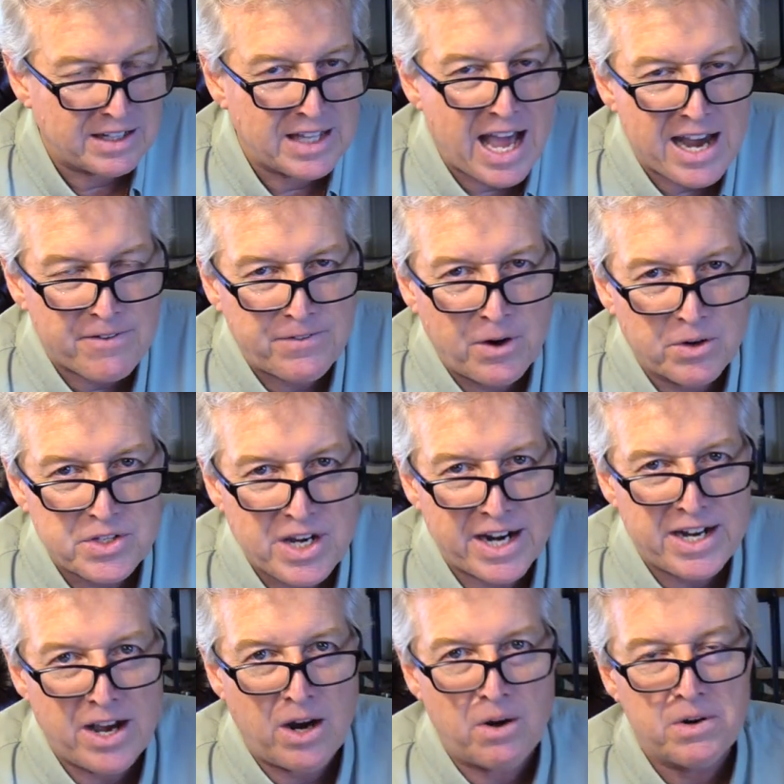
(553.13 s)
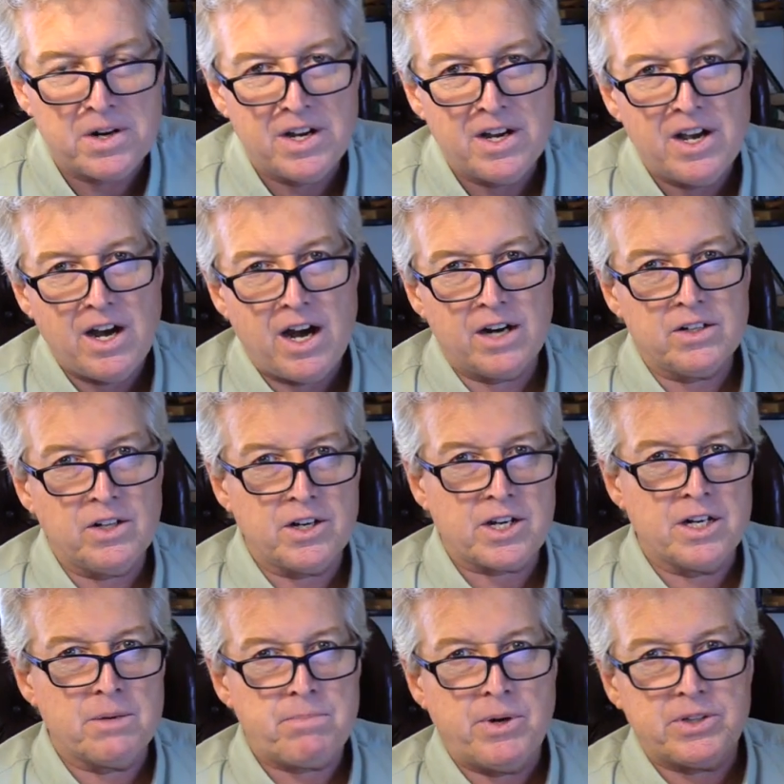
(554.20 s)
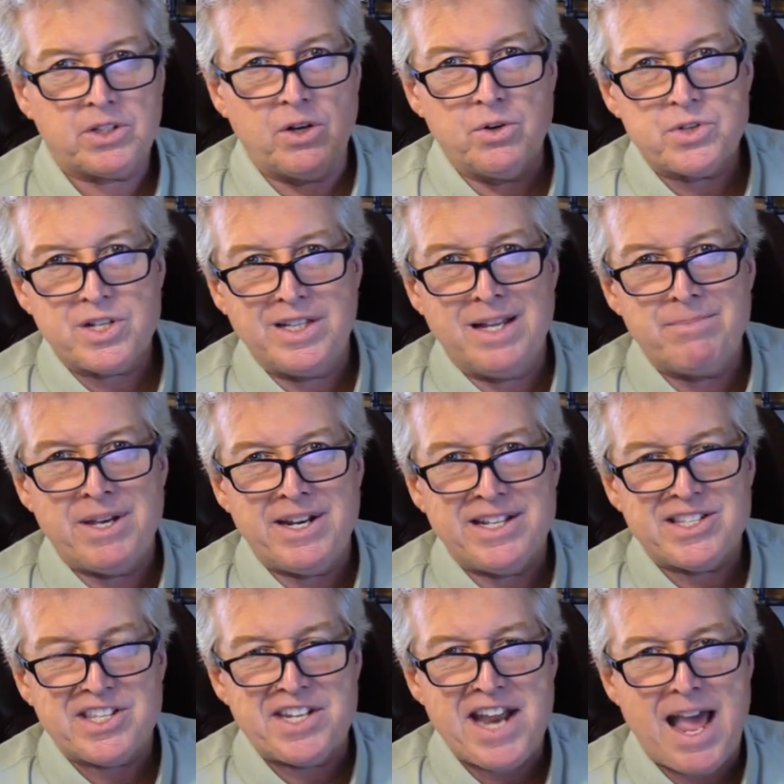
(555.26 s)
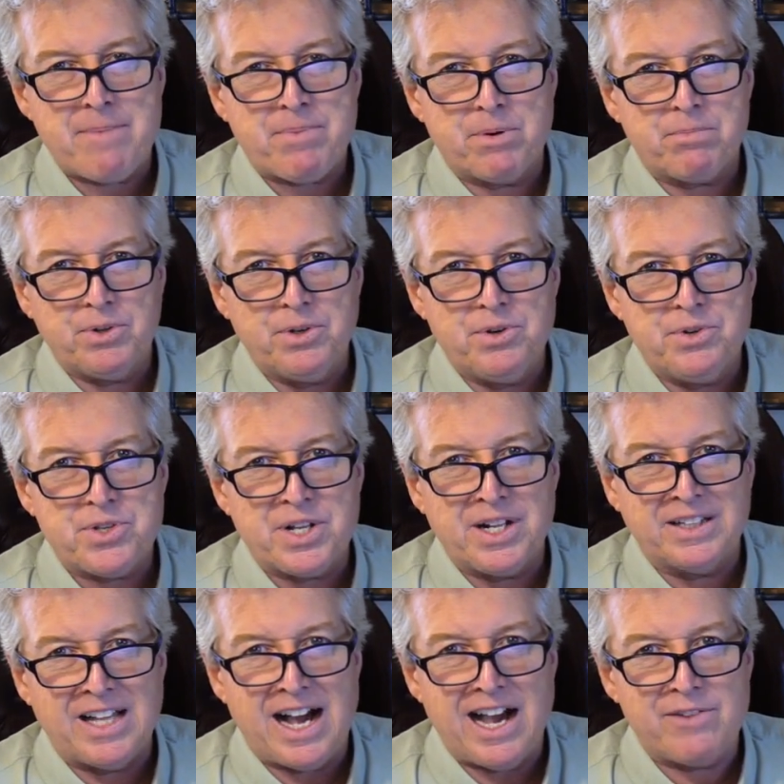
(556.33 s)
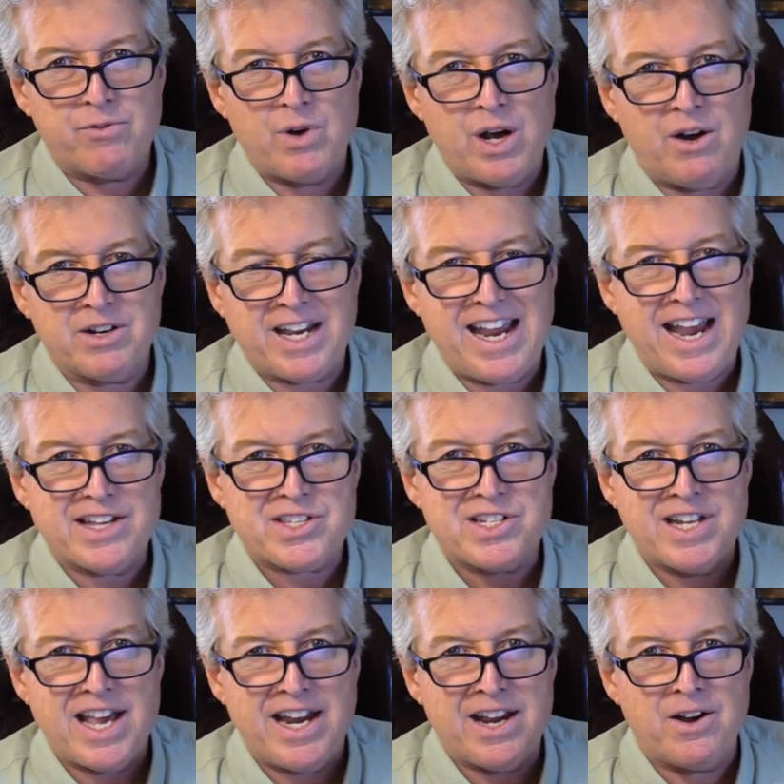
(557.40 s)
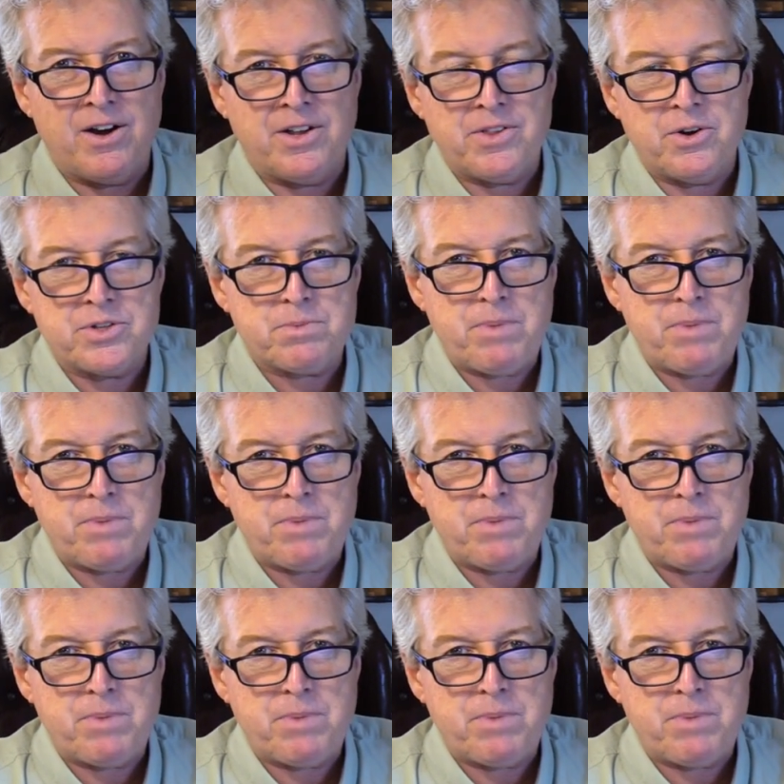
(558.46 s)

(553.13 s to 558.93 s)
A lot of folks I know are looking to put those limited snapper blues in the live well, cast netting on those